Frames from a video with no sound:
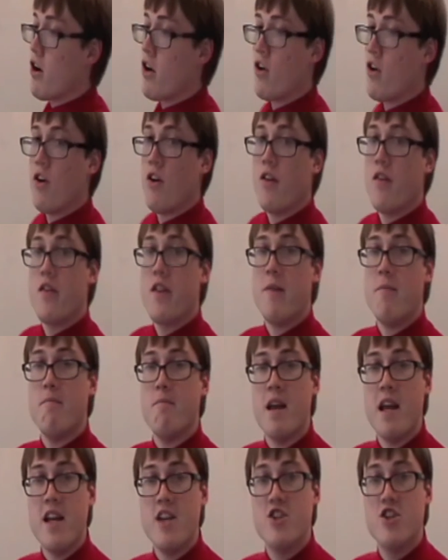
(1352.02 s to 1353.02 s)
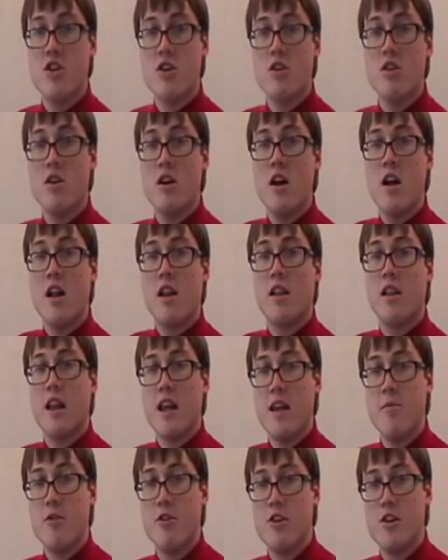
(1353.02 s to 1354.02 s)
all of the major
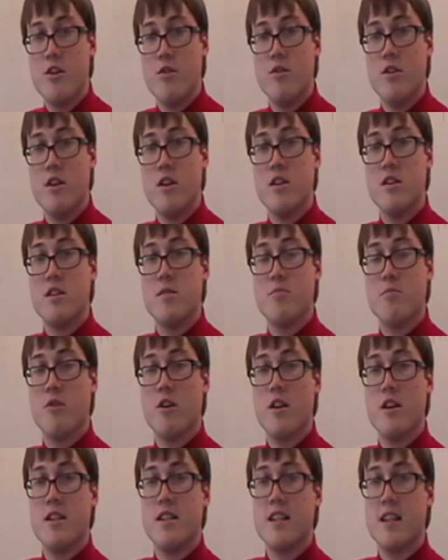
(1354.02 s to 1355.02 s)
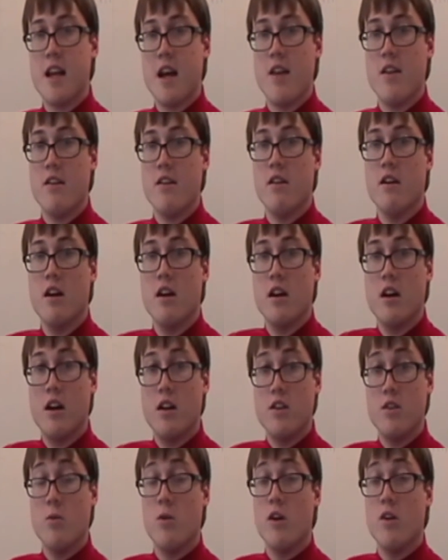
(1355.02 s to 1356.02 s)
labor unions in Britain together
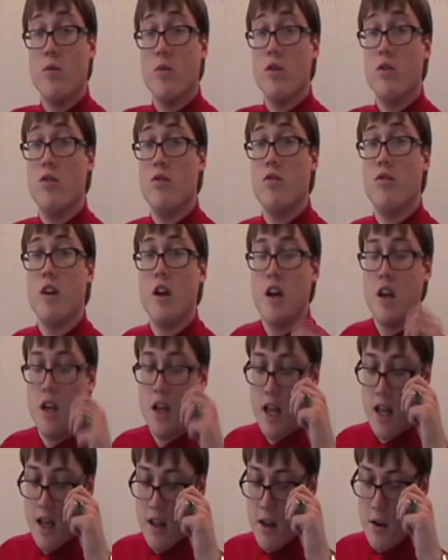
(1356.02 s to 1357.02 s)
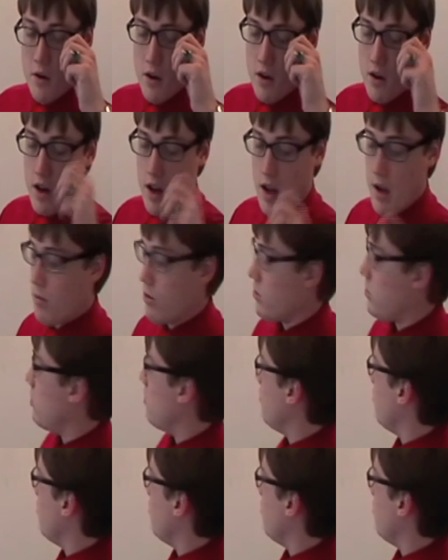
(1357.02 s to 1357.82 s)
under one roof. And they were able to